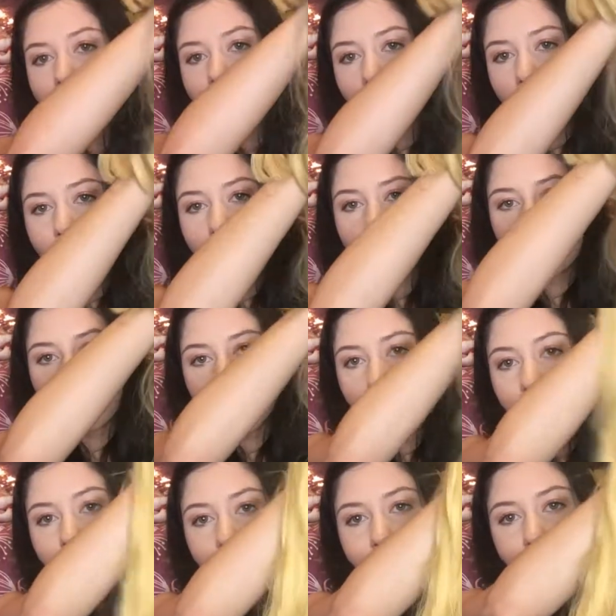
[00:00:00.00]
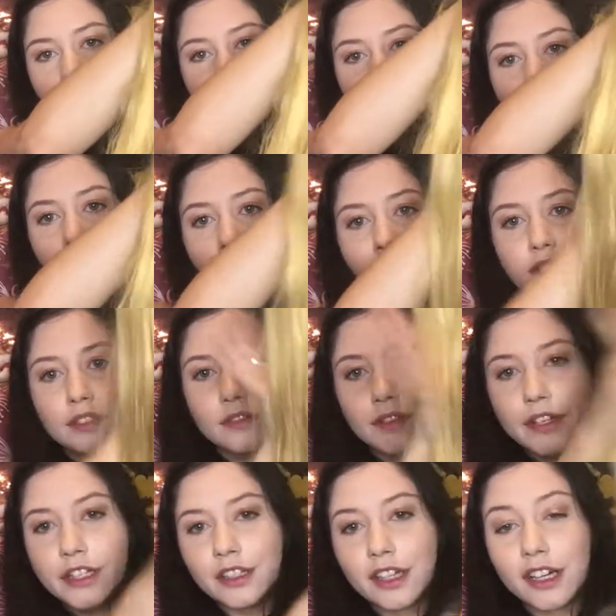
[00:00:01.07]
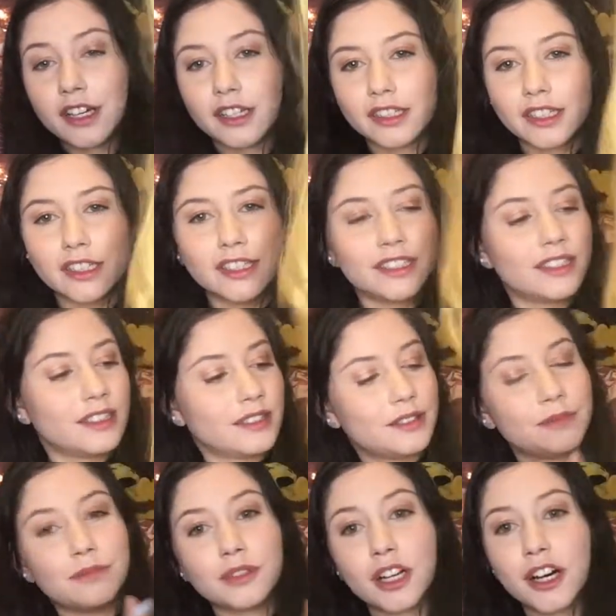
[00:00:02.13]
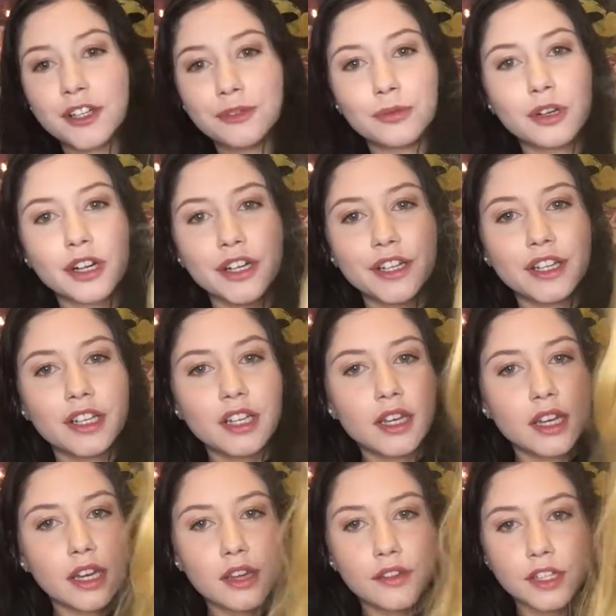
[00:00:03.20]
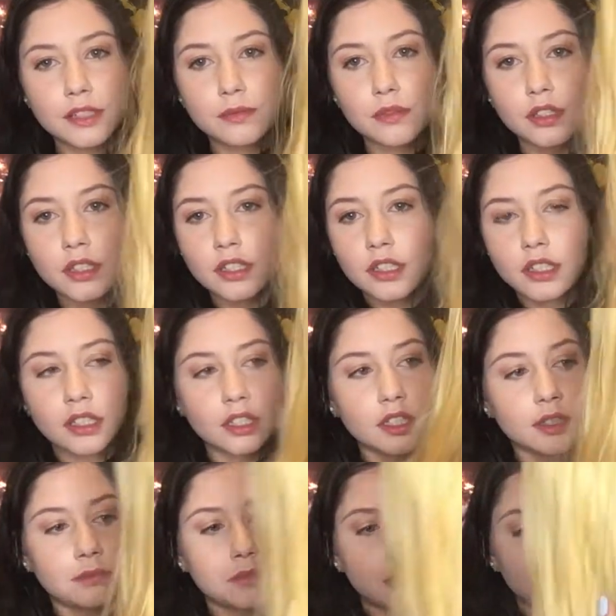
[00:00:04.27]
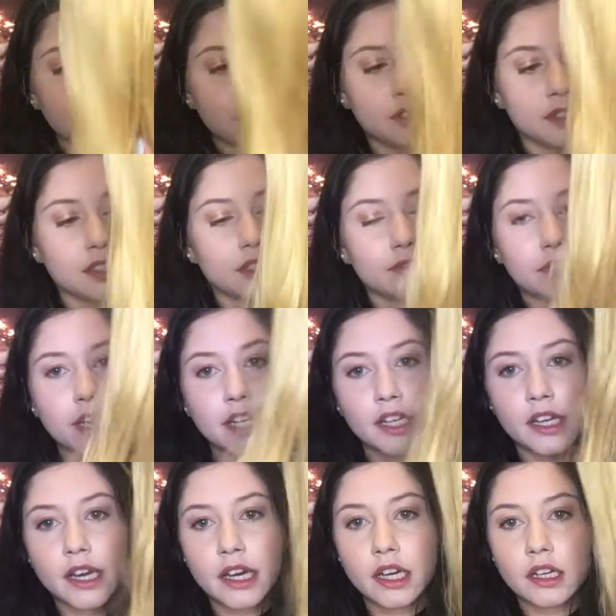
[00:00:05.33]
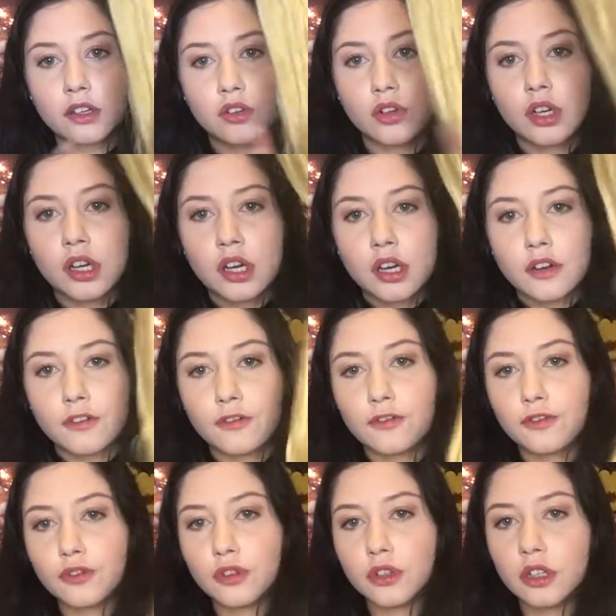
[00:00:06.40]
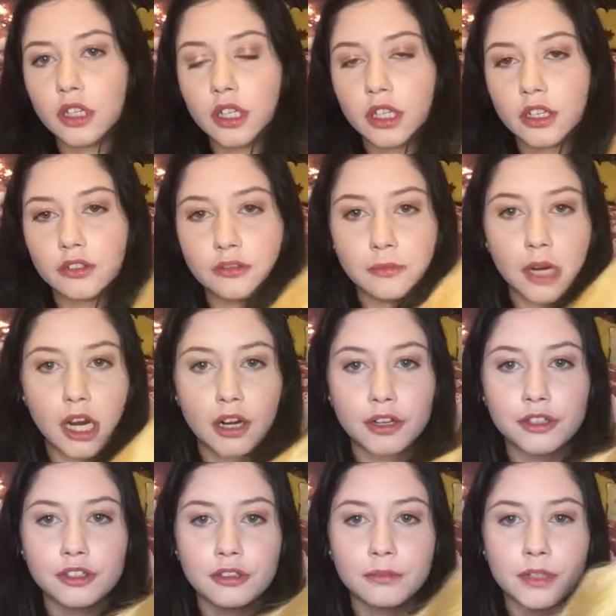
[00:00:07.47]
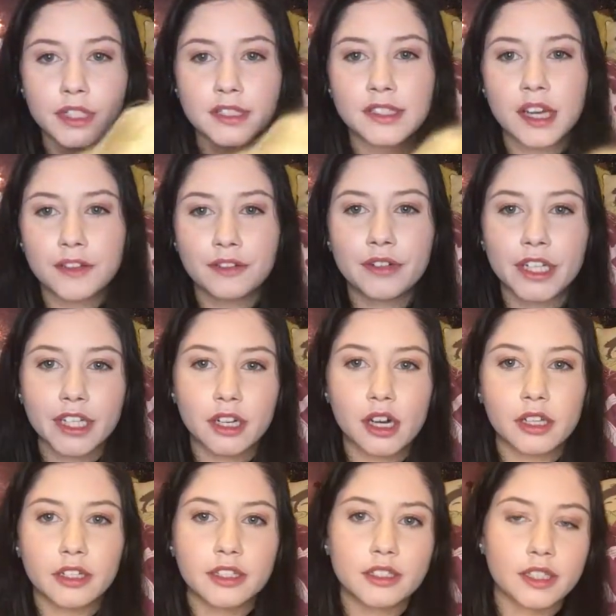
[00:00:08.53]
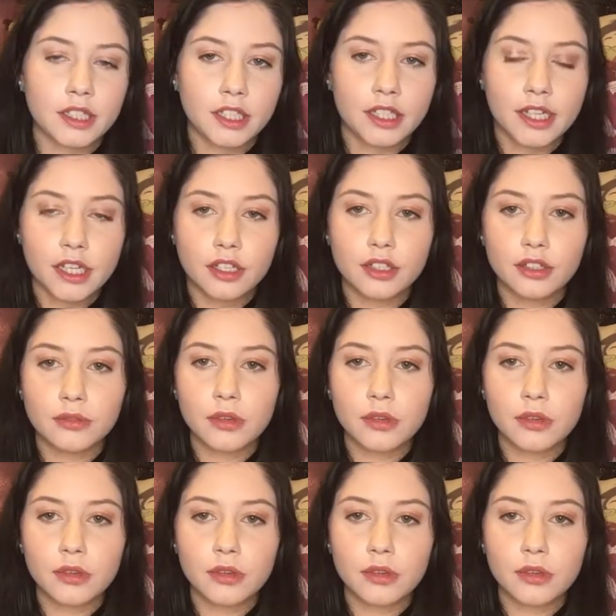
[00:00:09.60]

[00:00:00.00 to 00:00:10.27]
So this wig, very long, blonde one. This one I'm, I'm using right now for Umaru, but it's not the right color, so I need to get a new